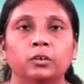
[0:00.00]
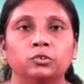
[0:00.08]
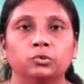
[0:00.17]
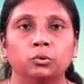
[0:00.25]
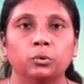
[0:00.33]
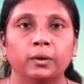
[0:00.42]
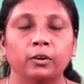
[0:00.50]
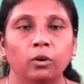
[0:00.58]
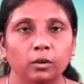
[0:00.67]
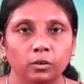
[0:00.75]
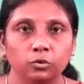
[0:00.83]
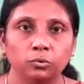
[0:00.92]
So in
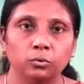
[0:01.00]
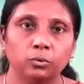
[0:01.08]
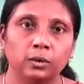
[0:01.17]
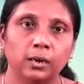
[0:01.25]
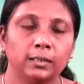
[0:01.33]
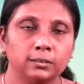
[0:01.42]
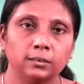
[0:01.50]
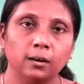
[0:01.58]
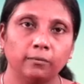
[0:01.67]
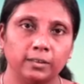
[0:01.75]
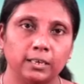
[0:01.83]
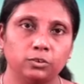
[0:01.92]
order to
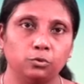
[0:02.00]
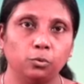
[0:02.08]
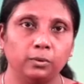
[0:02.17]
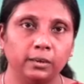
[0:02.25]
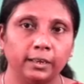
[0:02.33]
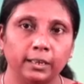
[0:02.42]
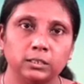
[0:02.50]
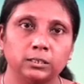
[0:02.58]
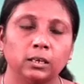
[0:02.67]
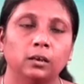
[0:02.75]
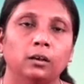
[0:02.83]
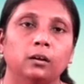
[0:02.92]
conserve these
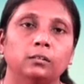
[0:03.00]
nutrients,